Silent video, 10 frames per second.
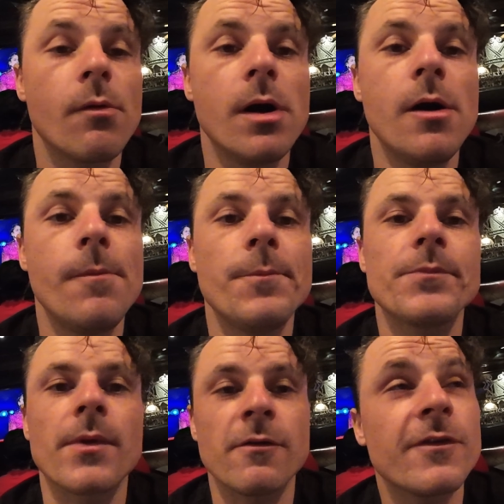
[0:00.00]
Well, I
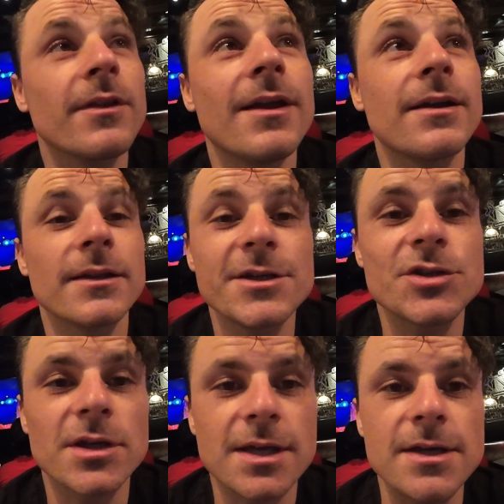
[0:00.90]
feel like
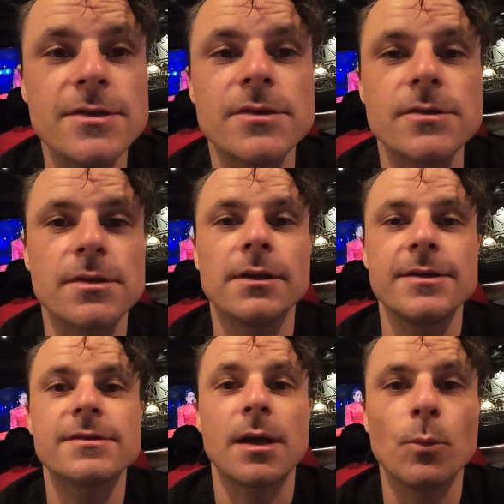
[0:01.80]
Alicia Keys is at
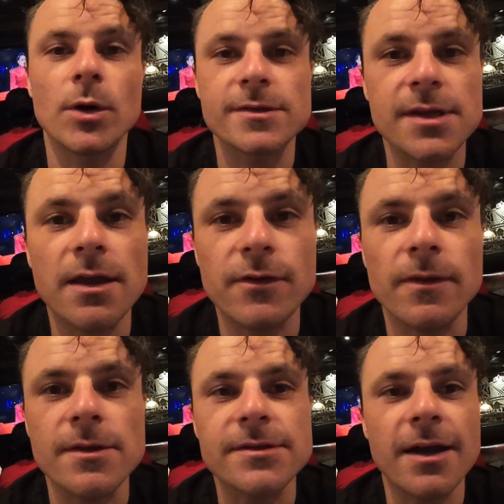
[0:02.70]
least somewhat saving
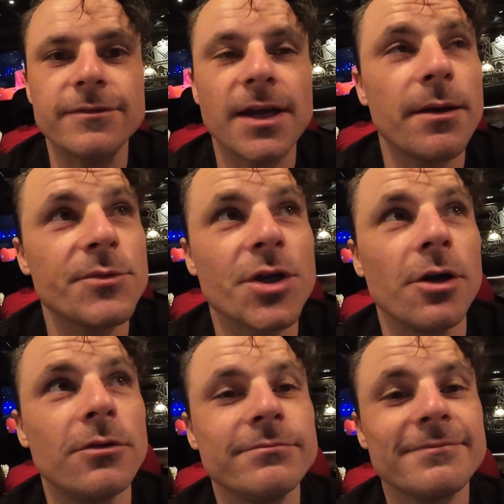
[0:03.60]
this halftime
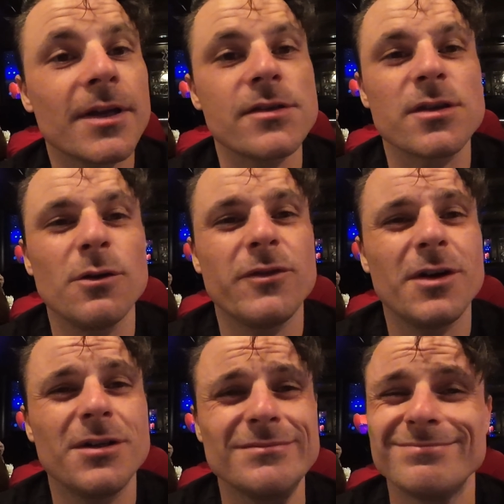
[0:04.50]
show. Because so
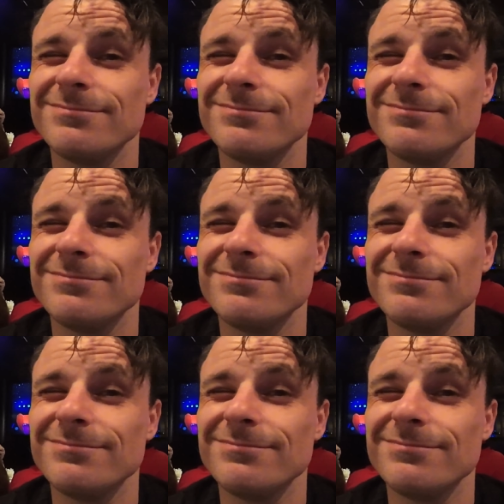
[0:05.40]
far,